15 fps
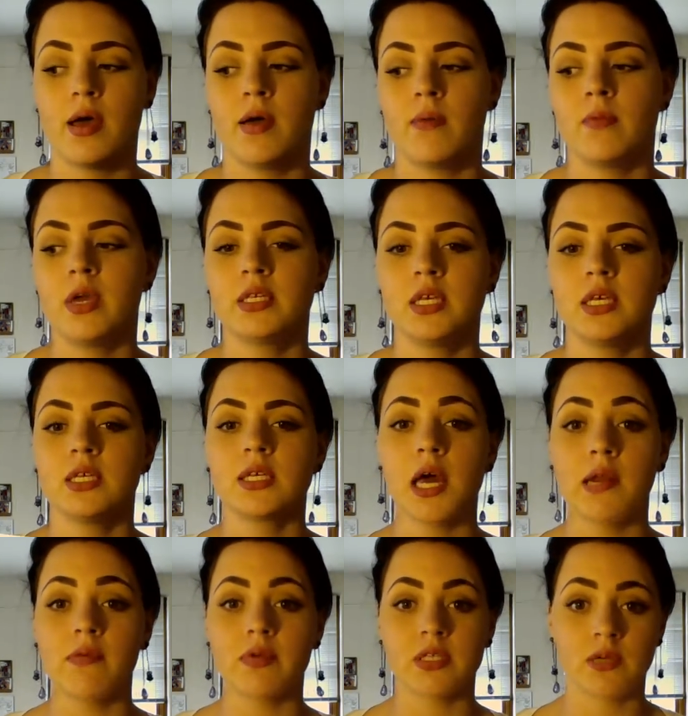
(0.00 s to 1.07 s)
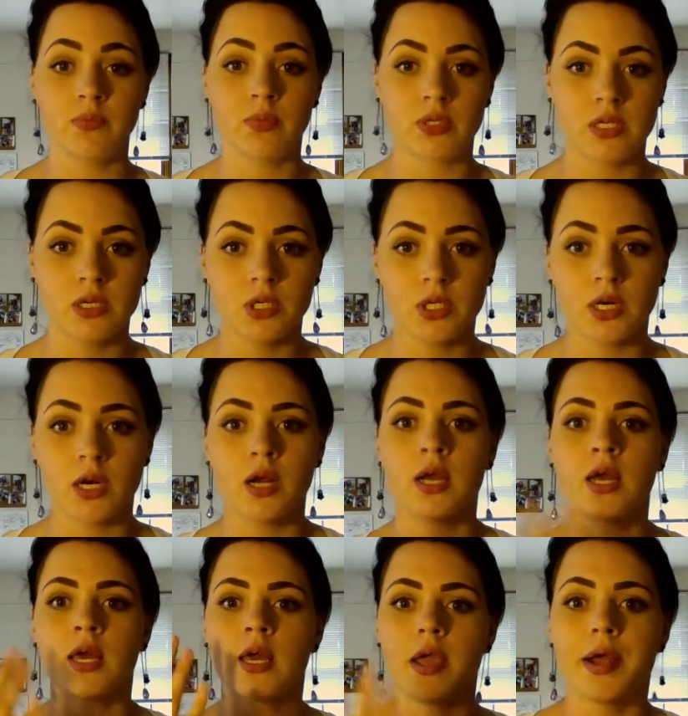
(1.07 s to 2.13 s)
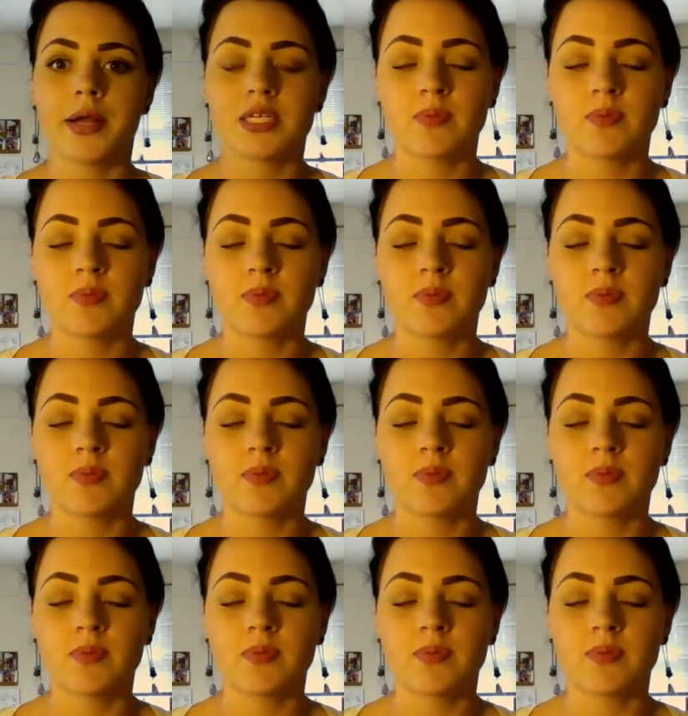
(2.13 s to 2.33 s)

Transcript: because he's kind of a simple teacher. Here's